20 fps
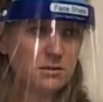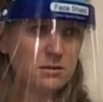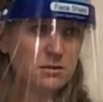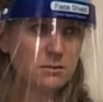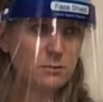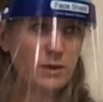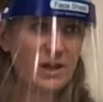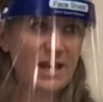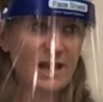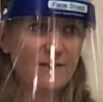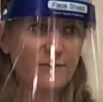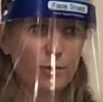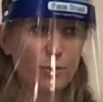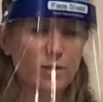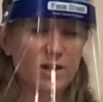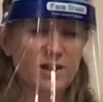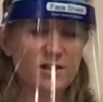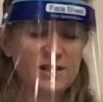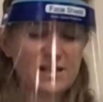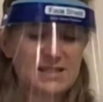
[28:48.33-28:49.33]
We have a
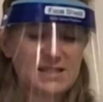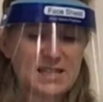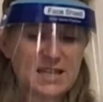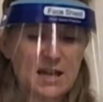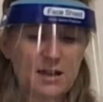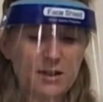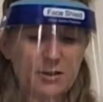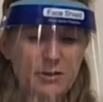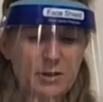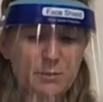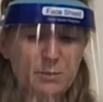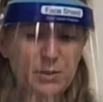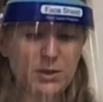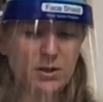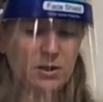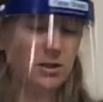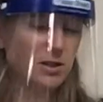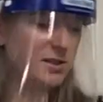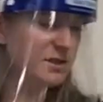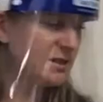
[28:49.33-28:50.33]
word that's yellow and
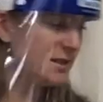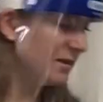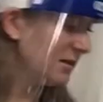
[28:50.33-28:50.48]
bold.